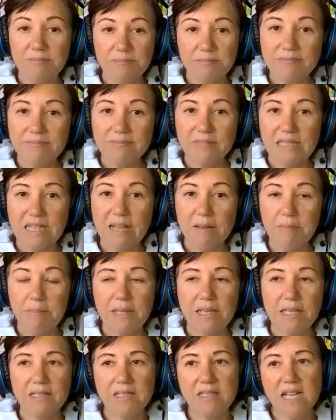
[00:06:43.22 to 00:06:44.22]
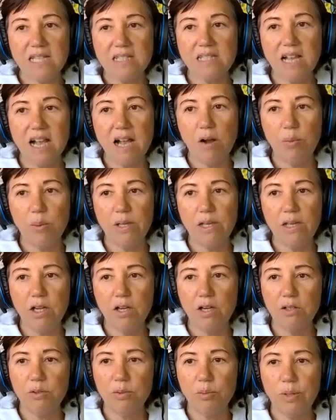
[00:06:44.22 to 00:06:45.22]
yeah, yeah, because that's how we
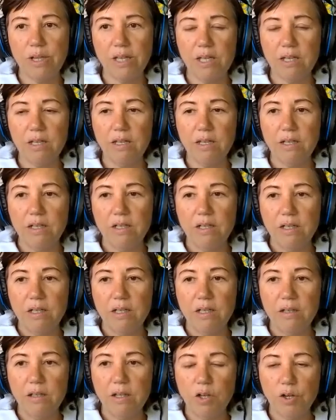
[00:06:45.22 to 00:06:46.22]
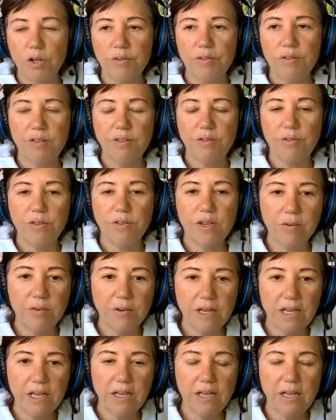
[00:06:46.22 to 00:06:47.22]
learned. We learned the
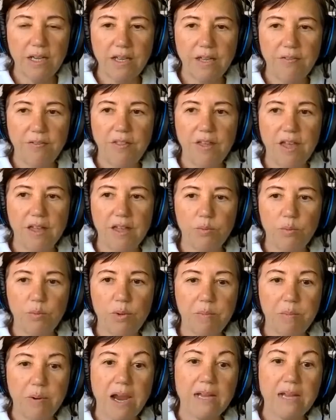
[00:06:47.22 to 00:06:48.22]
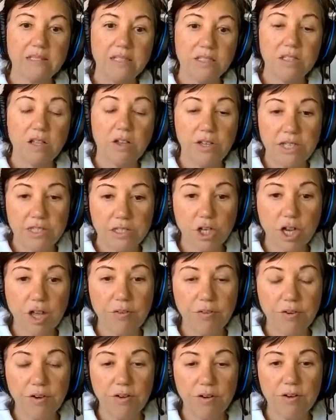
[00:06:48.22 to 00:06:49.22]
theory and then we practice on
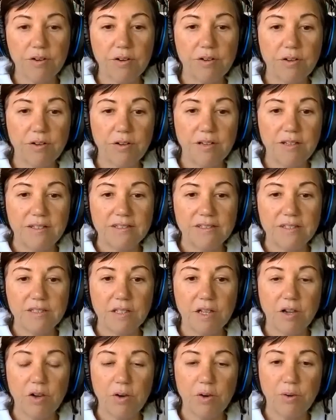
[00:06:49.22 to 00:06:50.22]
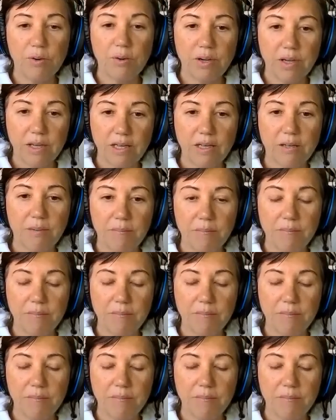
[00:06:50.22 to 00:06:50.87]
each other. So,